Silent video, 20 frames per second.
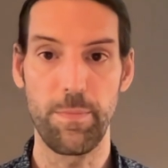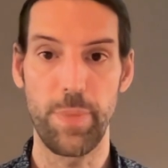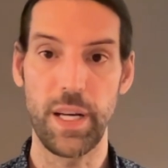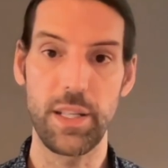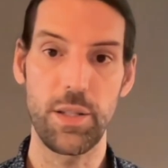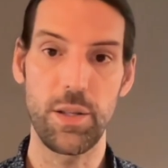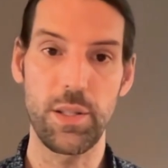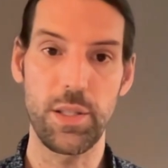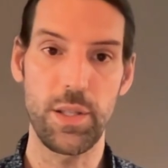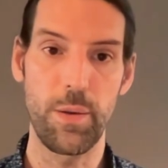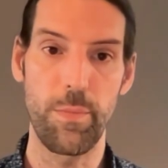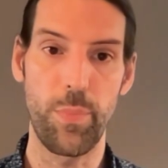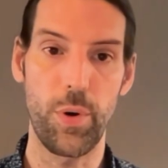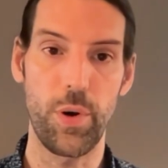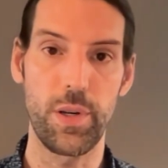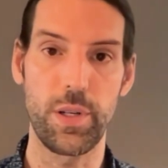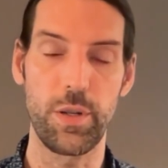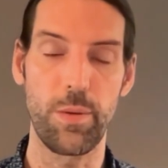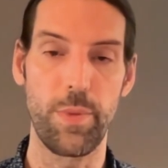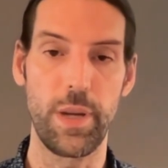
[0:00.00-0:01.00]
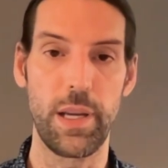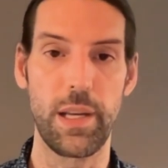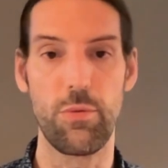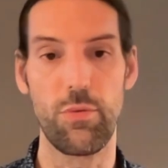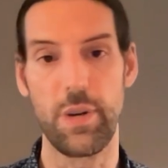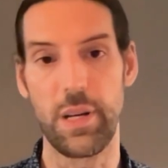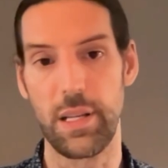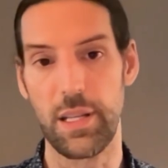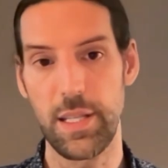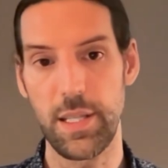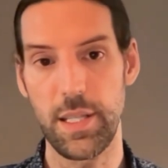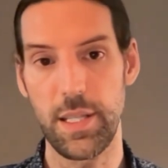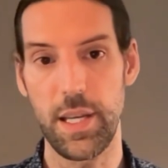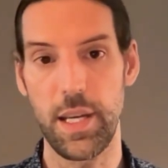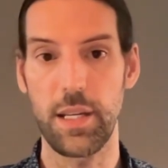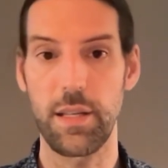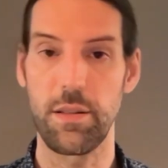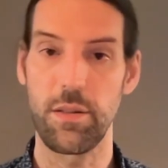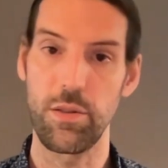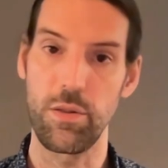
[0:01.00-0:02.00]
but it's also important to be
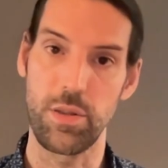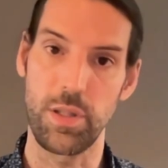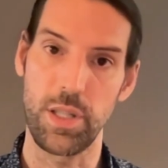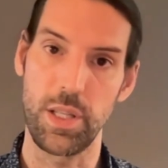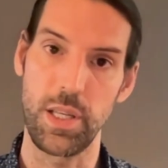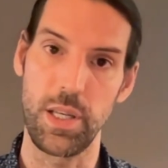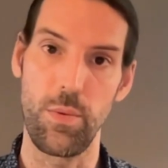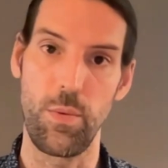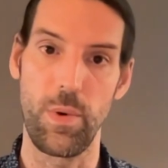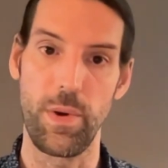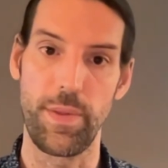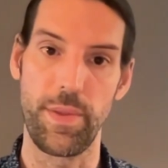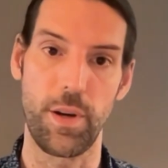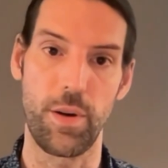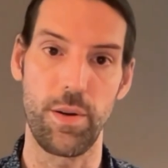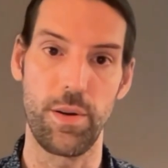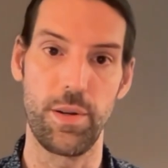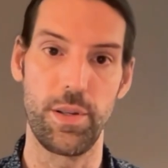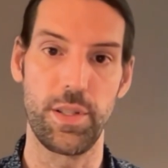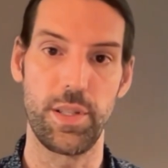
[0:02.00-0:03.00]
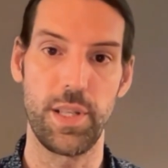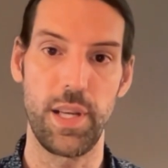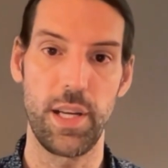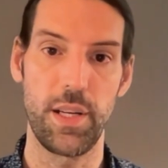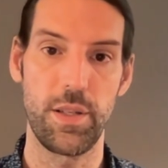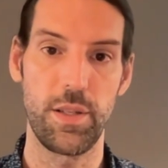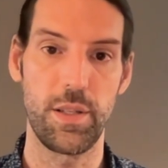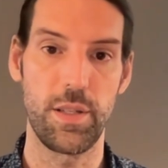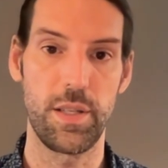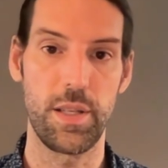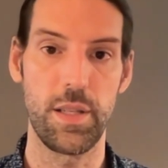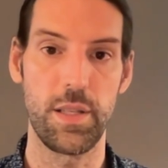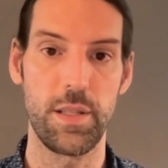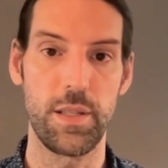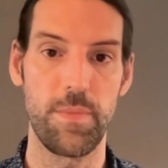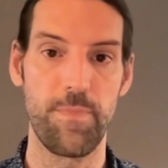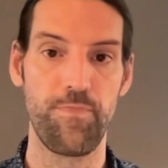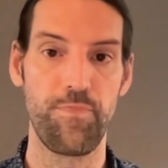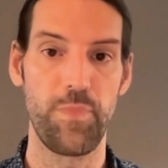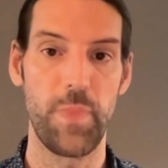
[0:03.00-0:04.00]
realistic to see what the current status is.